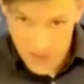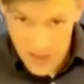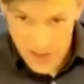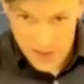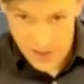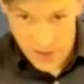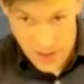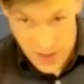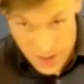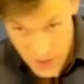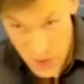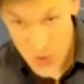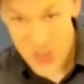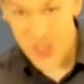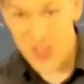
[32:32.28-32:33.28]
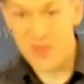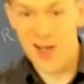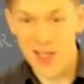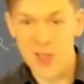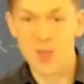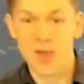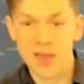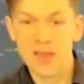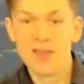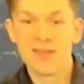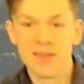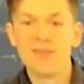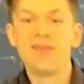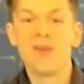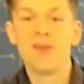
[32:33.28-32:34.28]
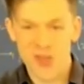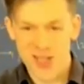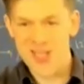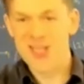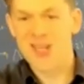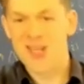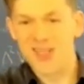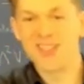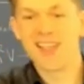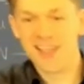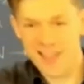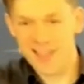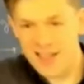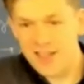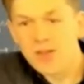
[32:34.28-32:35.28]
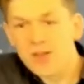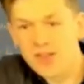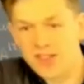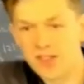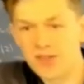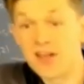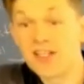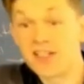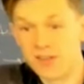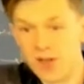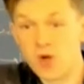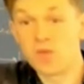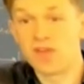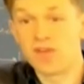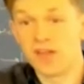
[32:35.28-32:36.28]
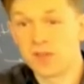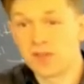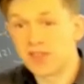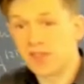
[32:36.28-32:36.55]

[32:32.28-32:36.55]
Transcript: as an associative algebra, not necessarily taking into consideration the whole algebra